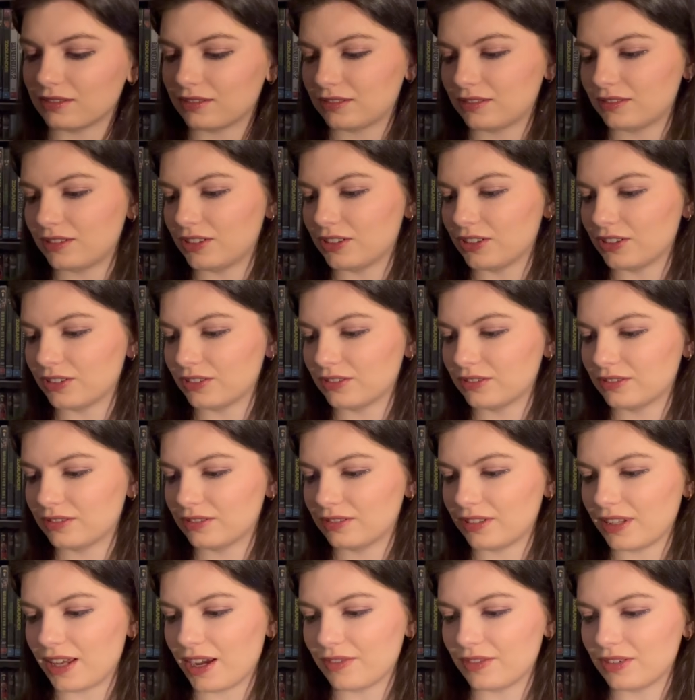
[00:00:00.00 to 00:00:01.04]
you know,
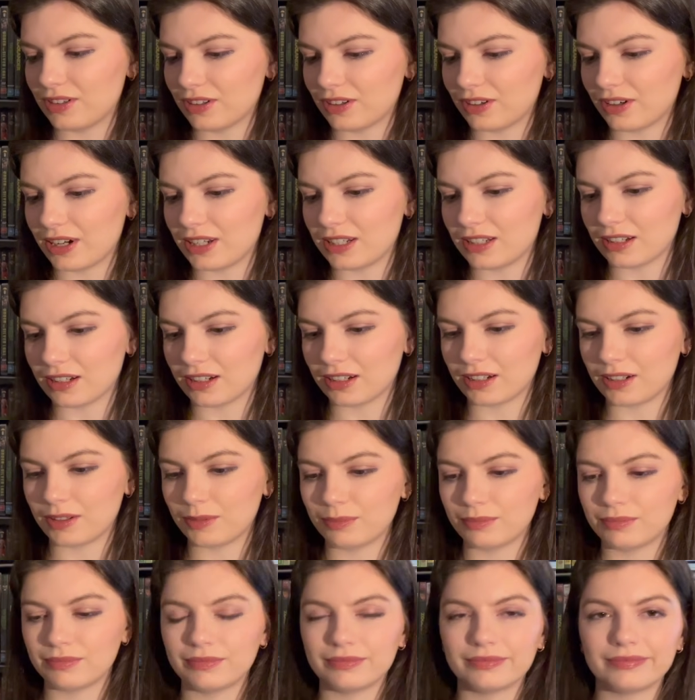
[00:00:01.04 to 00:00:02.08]
having a great
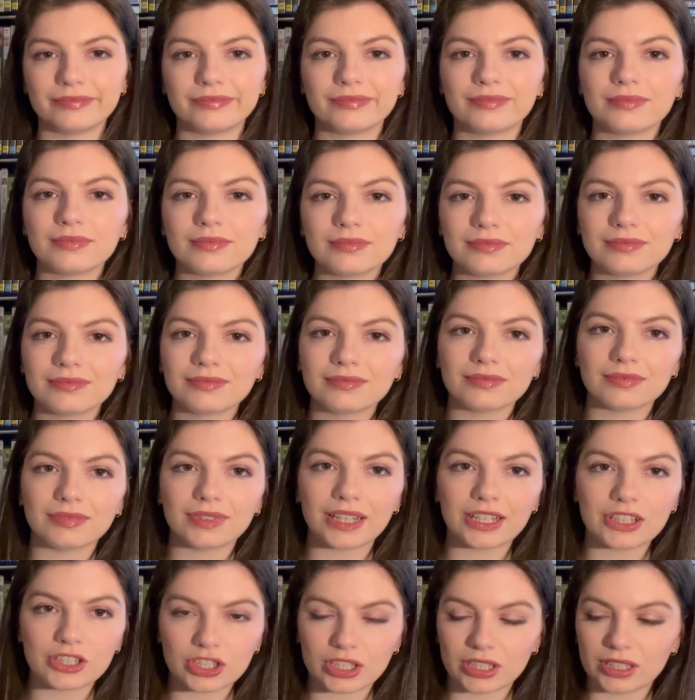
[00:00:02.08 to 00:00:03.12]
time.
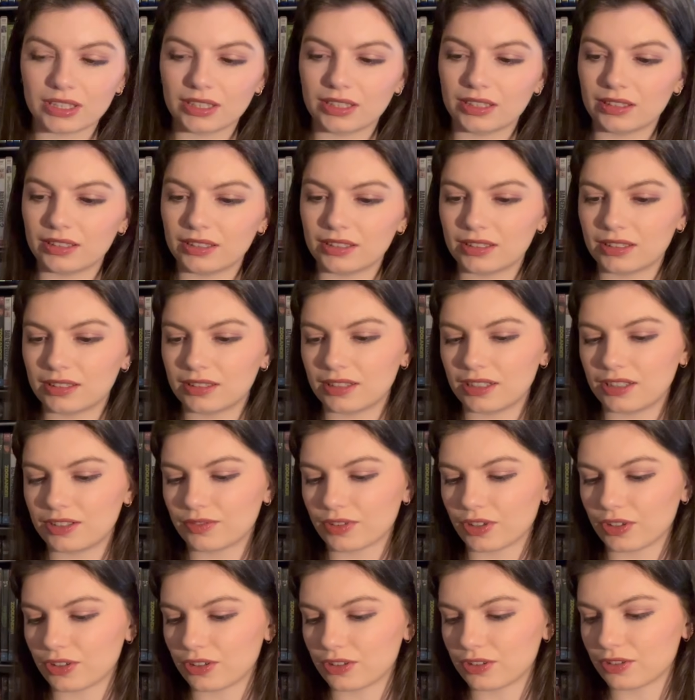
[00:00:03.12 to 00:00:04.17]
There she is. These
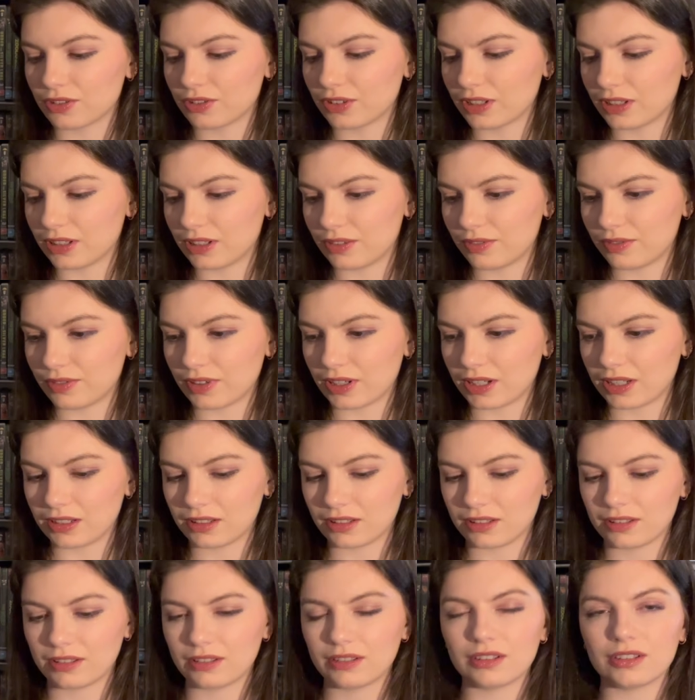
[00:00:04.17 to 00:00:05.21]
photos are really
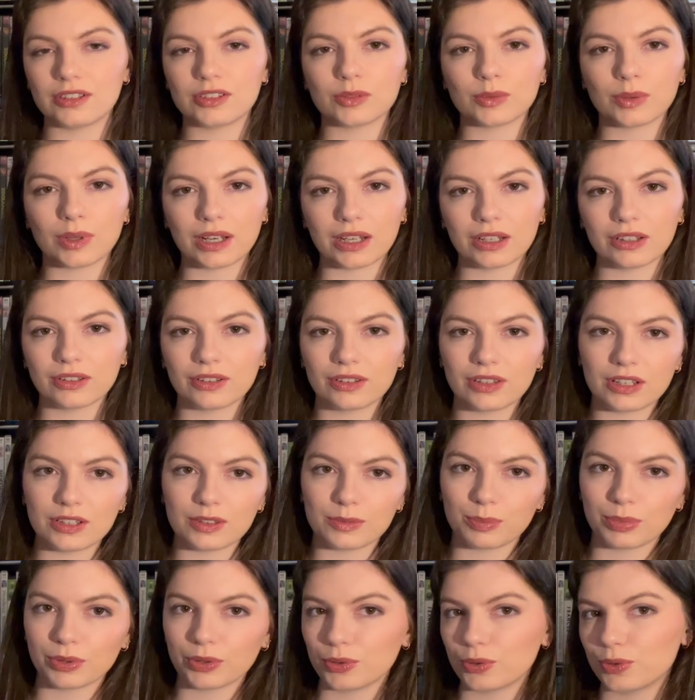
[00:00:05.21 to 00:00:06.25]
fun as well. These
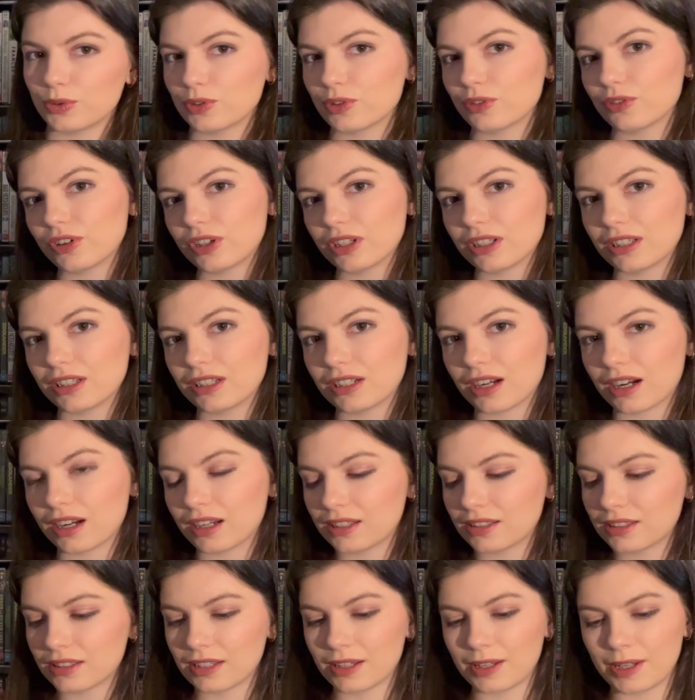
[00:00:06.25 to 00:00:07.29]
blues are really
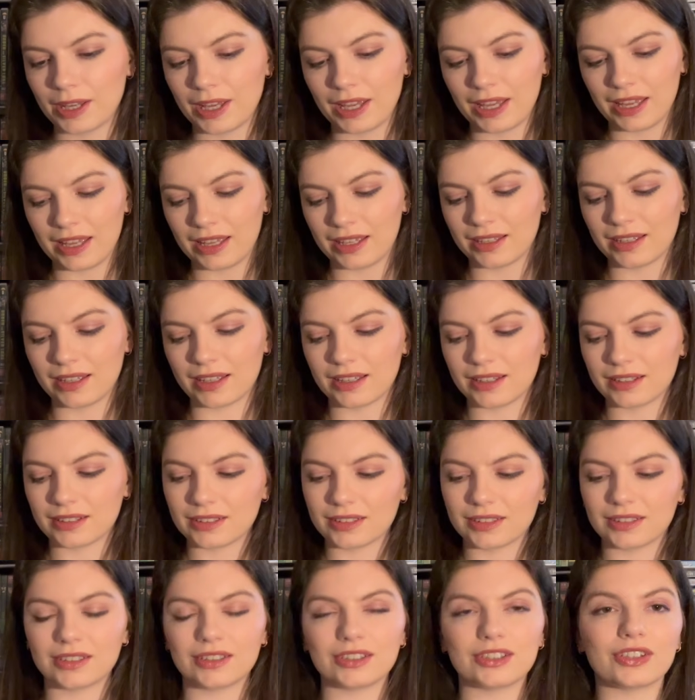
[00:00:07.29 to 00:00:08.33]
nice.
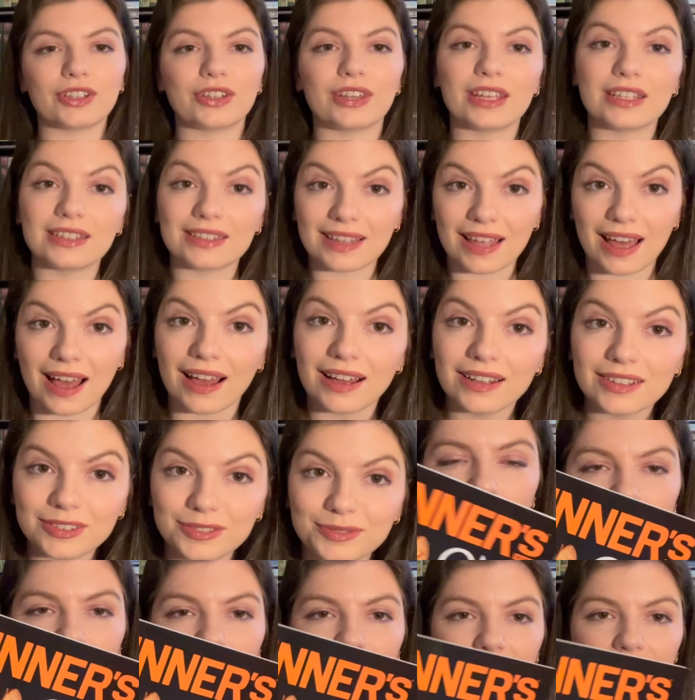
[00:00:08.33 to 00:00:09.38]
So there's
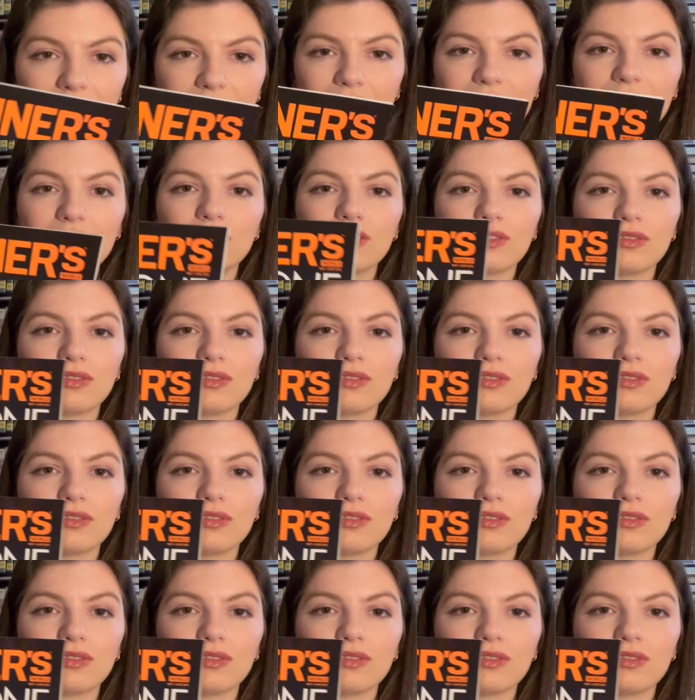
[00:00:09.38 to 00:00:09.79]
that. Next is a